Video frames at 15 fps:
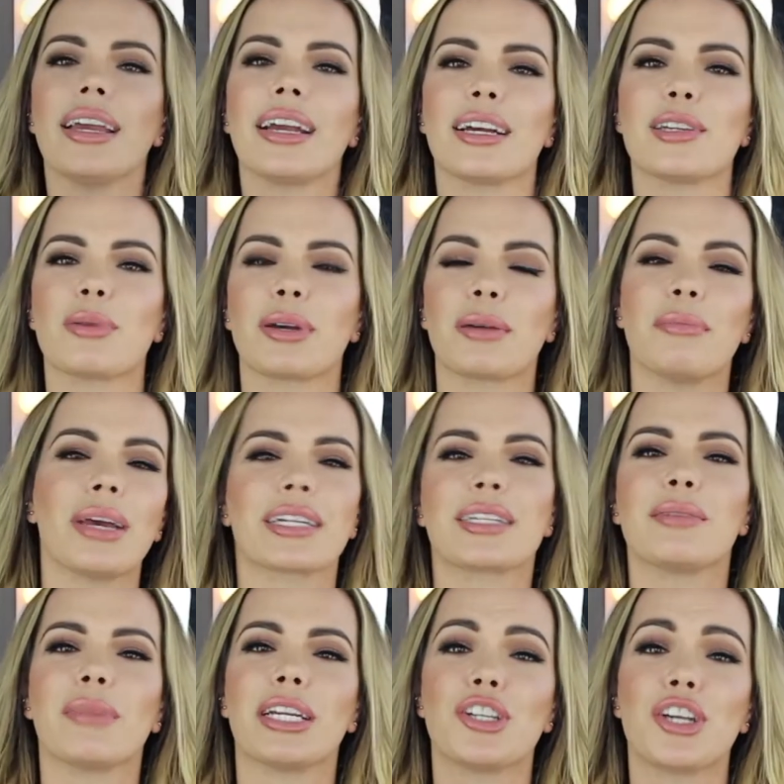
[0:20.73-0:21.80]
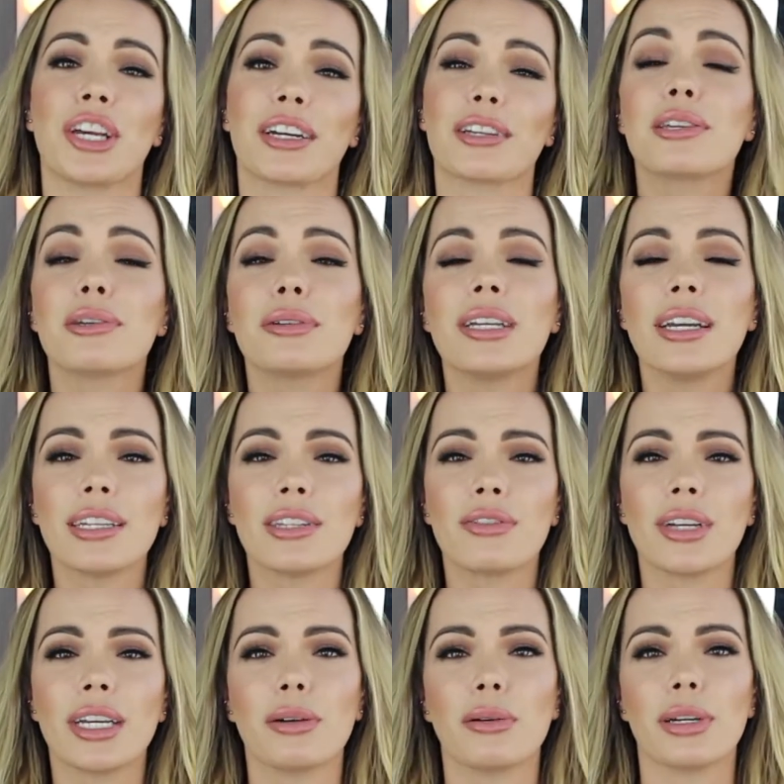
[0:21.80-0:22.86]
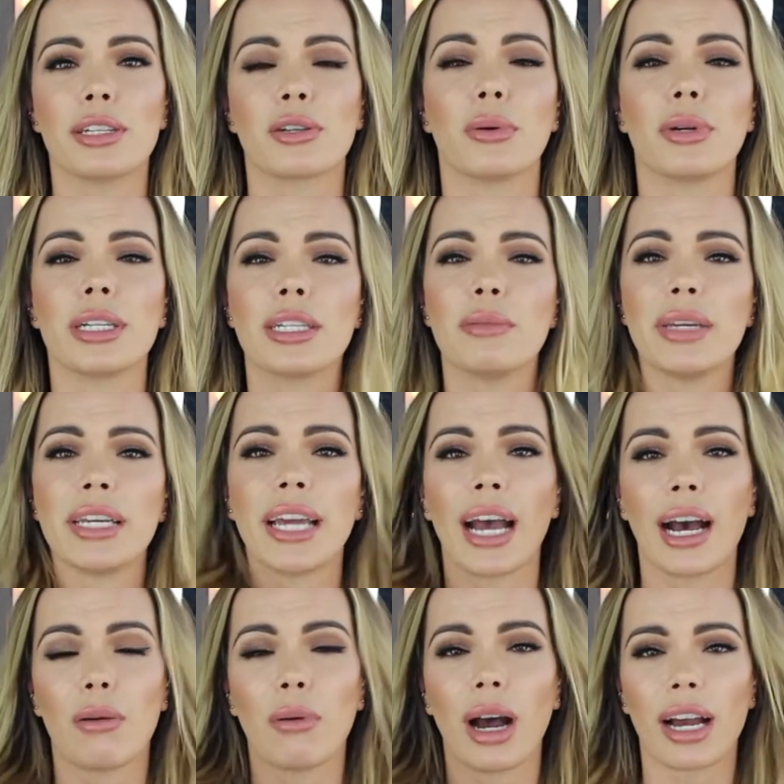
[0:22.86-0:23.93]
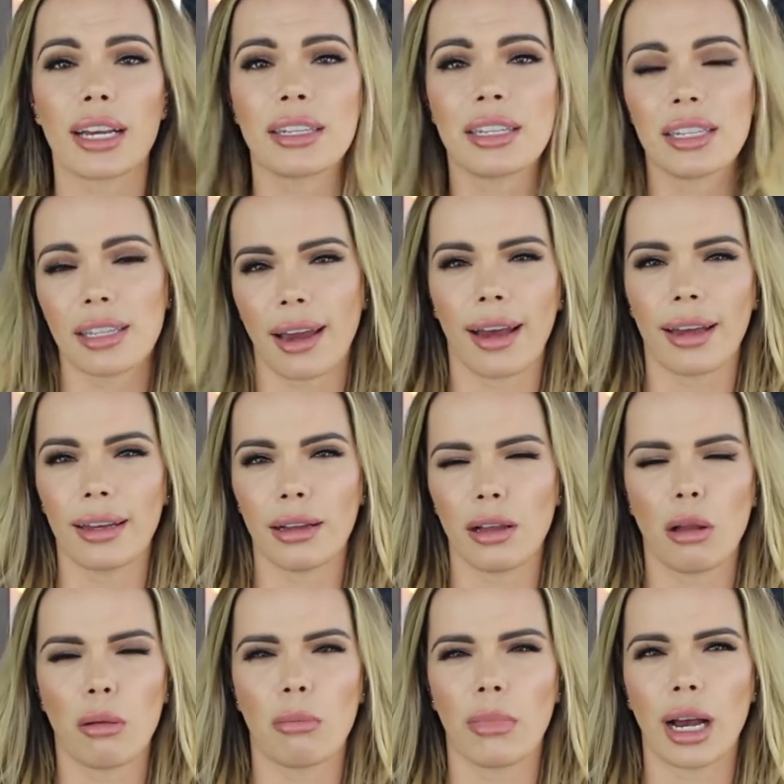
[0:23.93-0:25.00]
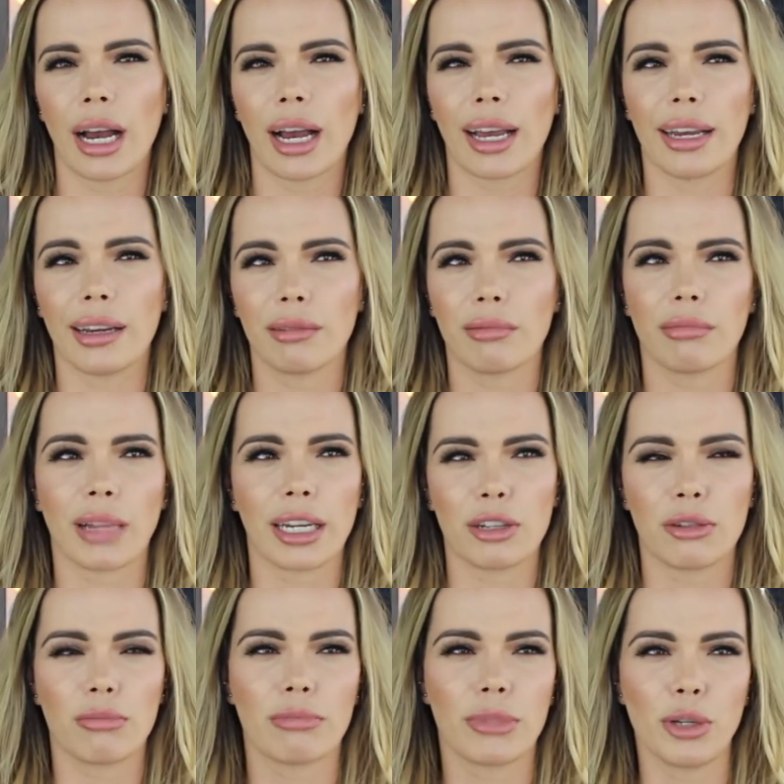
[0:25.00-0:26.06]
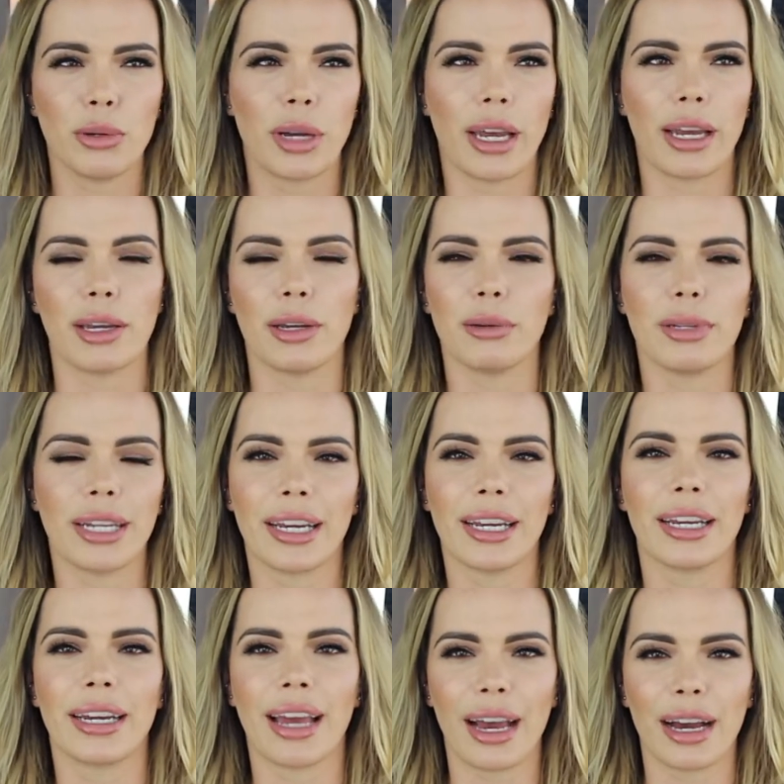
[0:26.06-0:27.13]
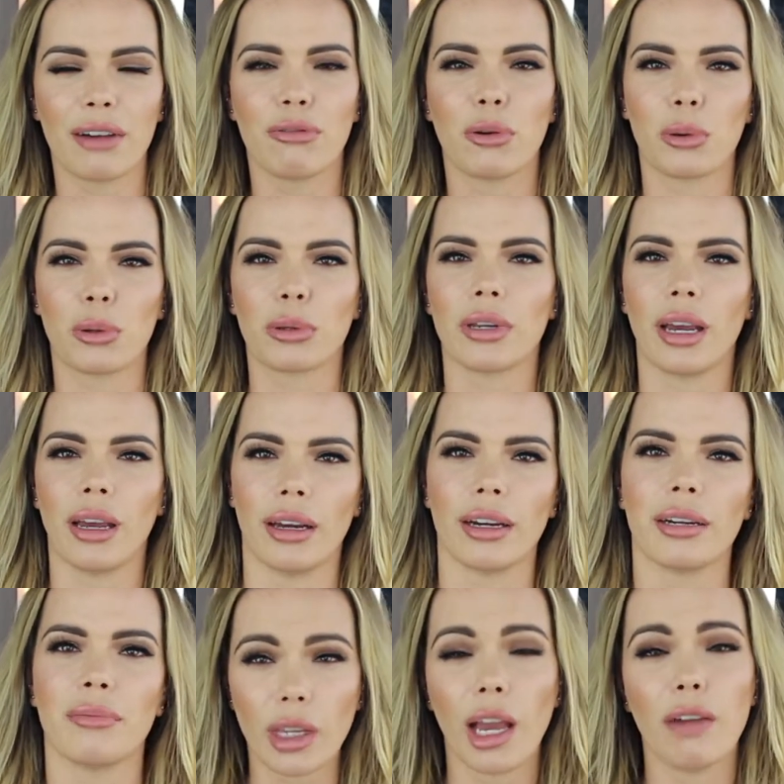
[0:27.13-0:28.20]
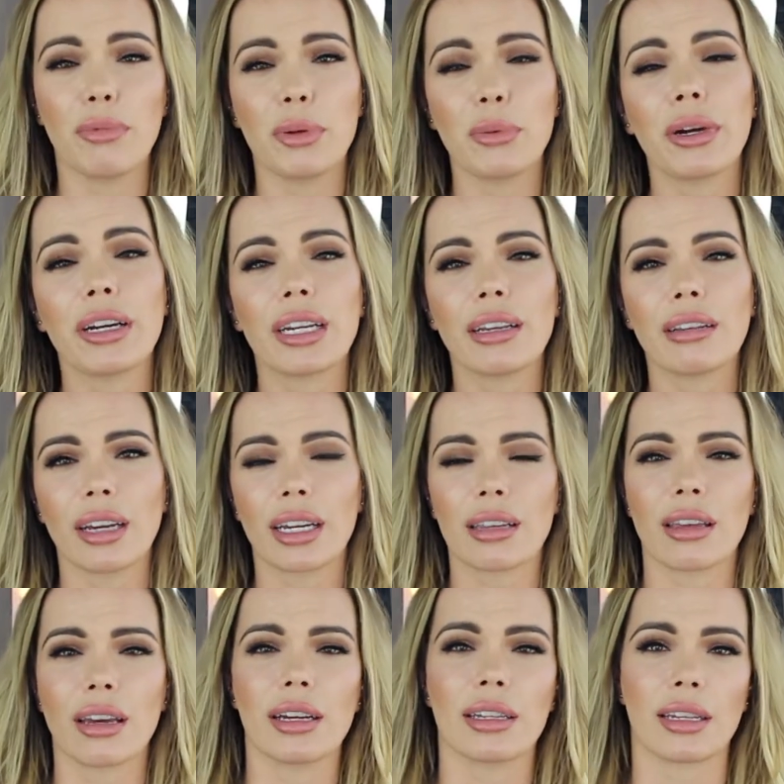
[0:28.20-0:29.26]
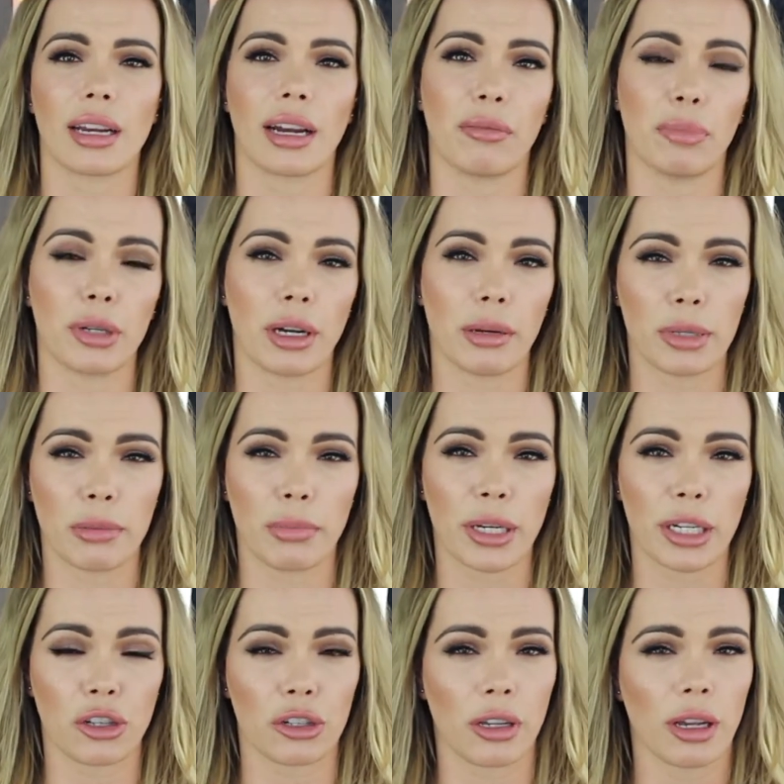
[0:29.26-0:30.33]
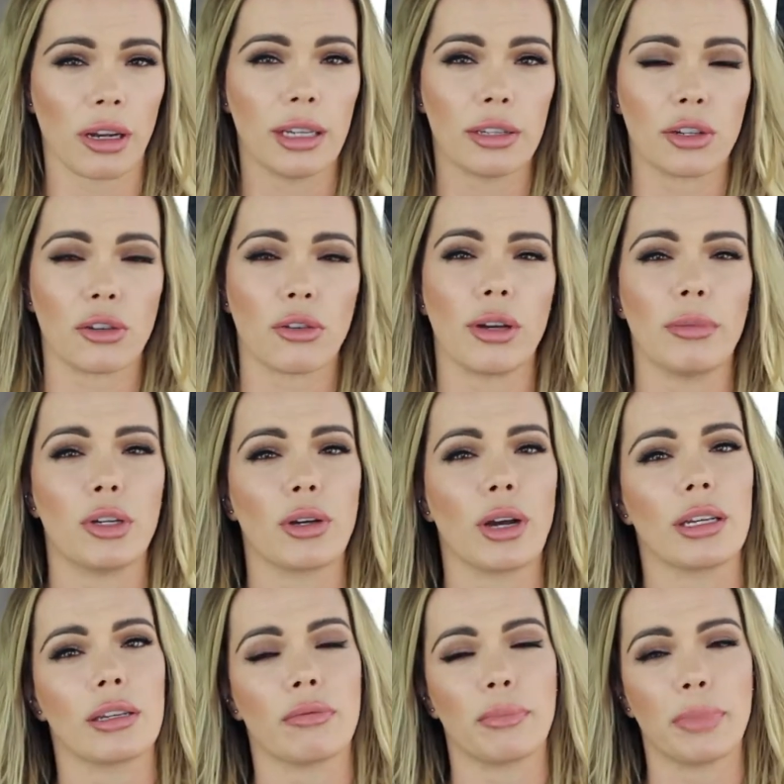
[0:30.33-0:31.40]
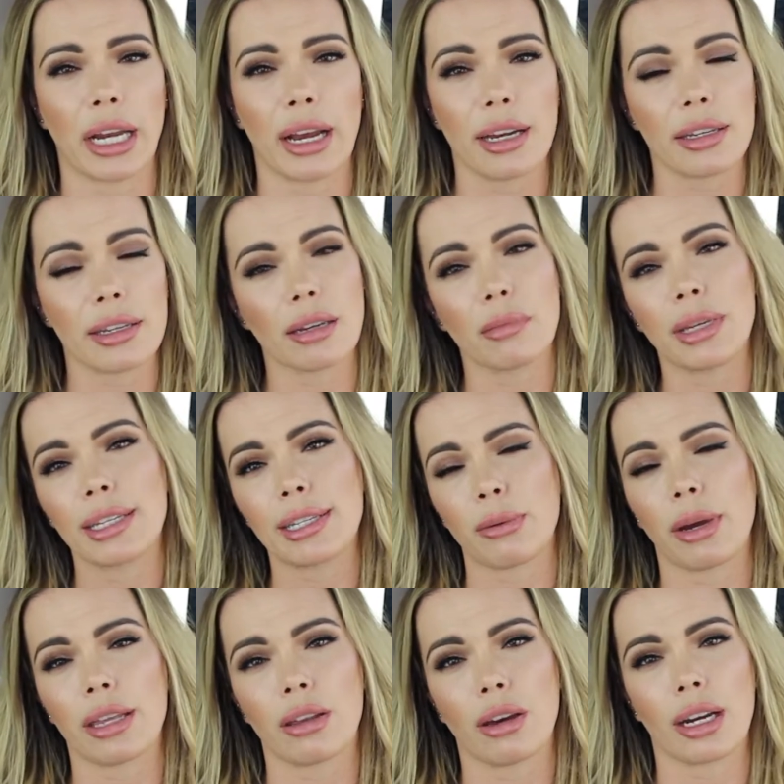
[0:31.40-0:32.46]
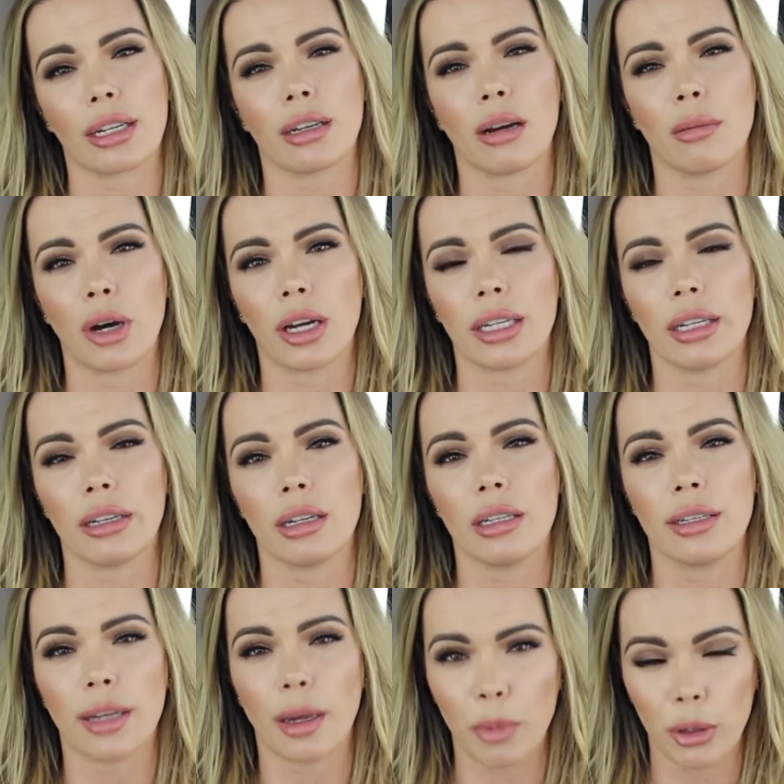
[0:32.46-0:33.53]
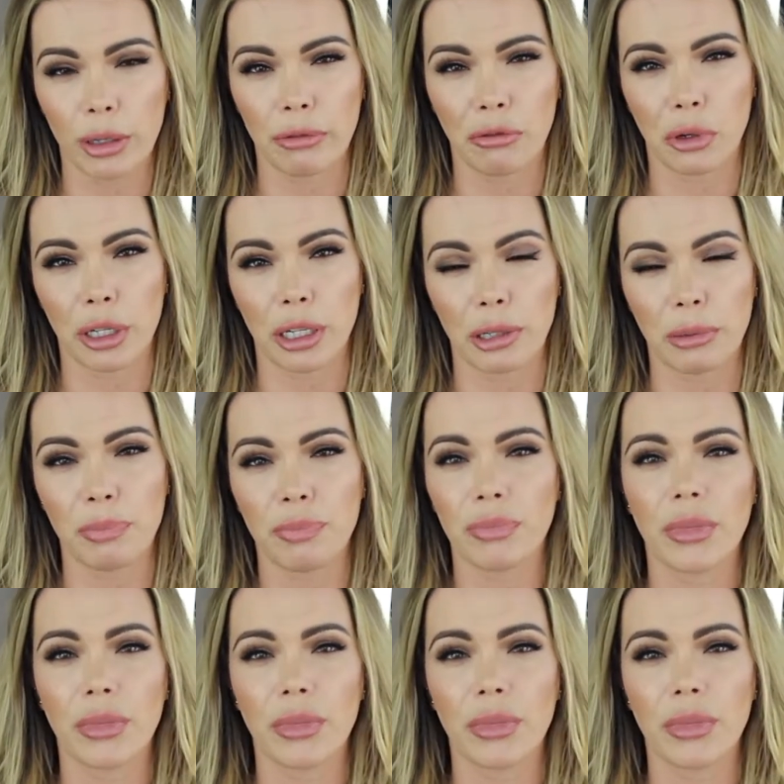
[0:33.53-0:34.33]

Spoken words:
guys, welcome back to my channel. So today's video is going to be how I style my like day and a half old hair. I've been wearing it like this and I put up some pictures on Instagram and you guys have been asking me, so I thought I'd come on here and demo it for you.